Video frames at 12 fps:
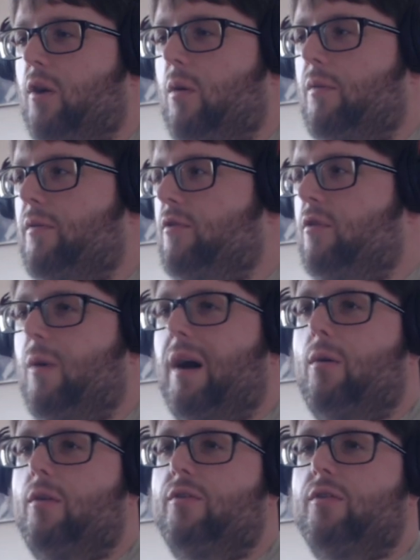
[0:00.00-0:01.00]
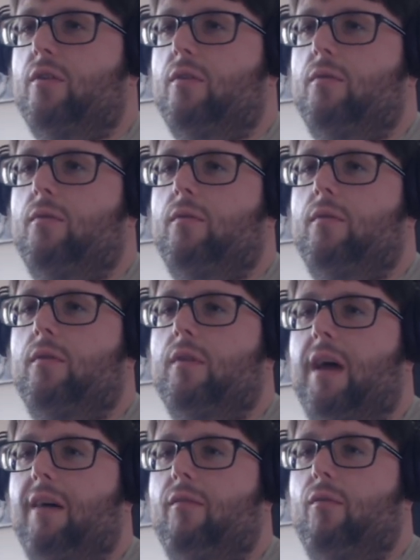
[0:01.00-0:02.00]
on for 2 hours and
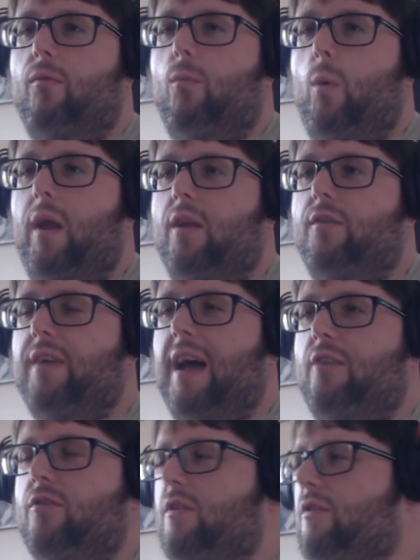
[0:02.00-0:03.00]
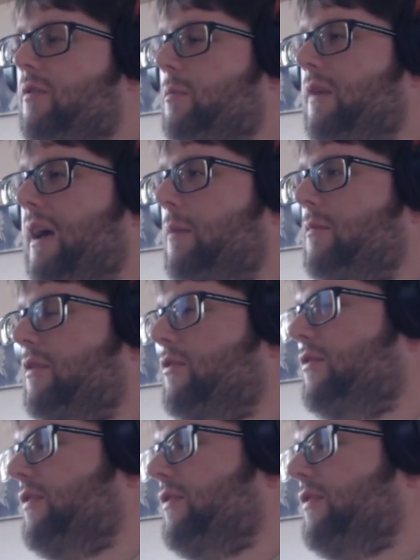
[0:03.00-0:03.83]
have weird tangents. Sometimes it's just